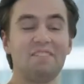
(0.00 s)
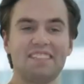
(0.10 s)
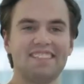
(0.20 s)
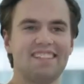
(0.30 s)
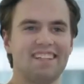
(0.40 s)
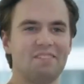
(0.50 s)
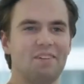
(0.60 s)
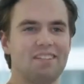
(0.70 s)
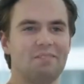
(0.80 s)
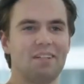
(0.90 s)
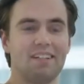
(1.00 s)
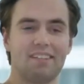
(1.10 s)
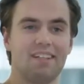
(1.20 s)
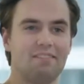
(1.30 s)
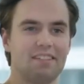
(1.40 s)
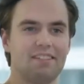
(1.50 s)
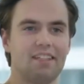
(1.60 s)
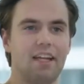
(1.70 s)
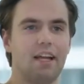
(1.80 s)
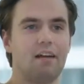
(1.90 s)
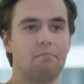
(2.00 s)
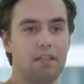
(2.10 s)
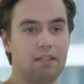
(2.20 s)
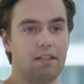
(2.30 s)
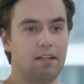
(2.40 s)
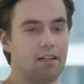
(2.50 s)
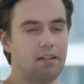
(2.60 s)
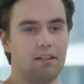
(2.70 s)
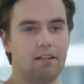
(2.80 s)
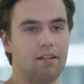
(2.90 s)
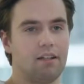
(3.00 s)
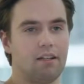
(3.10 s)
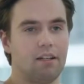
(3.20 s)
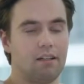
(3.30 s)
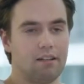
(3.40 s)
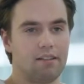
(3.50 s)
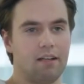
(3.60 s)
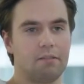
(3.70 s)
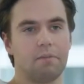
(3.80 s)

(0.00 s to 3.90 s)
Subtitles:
I went to study in Warsaw because I love the city. I've been there a lot of times